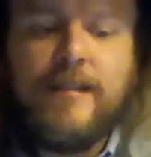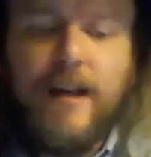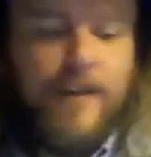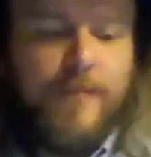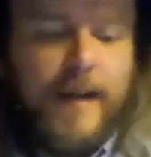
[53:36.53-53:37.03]

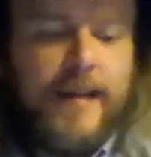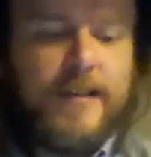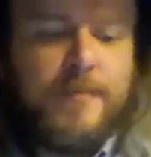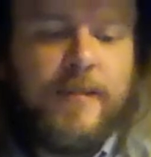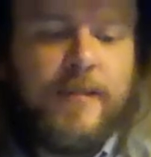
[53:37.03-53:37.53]
None of my
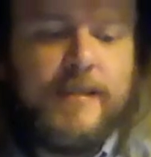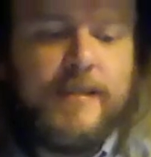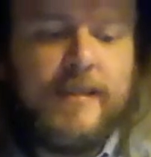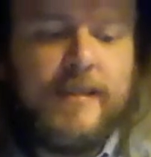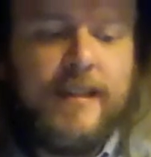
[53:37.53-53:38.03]

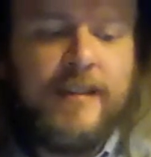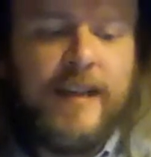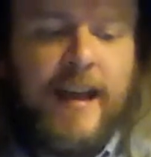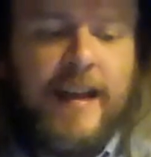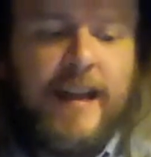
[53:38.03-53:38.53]
experiments has
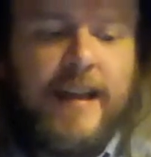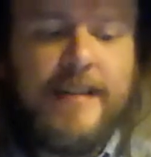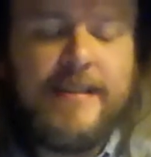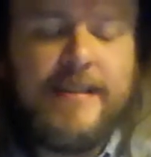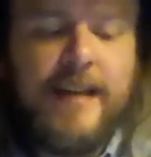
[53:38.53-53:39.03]
yielded any
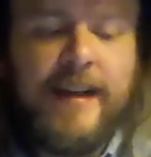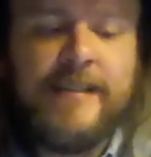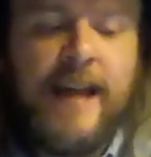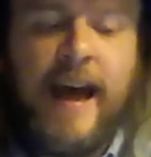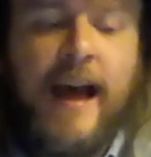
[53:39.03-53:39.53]
insight
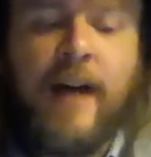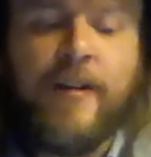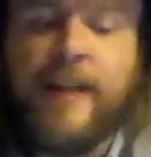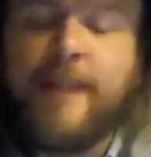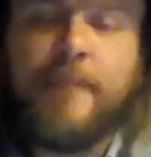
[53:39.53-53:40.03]
as to
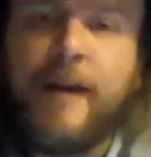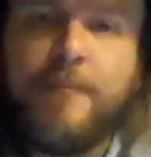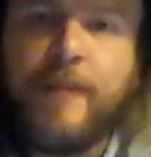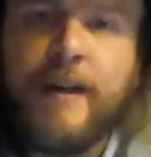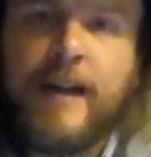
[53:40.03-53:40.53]
how that
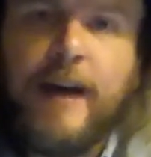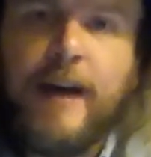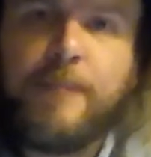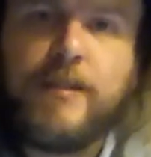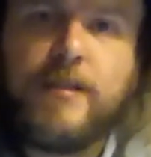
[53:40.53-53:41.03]
might be
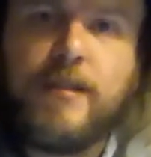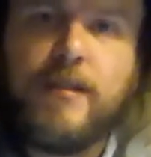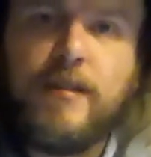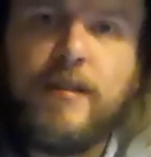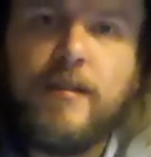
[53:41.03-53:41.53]
accomplished.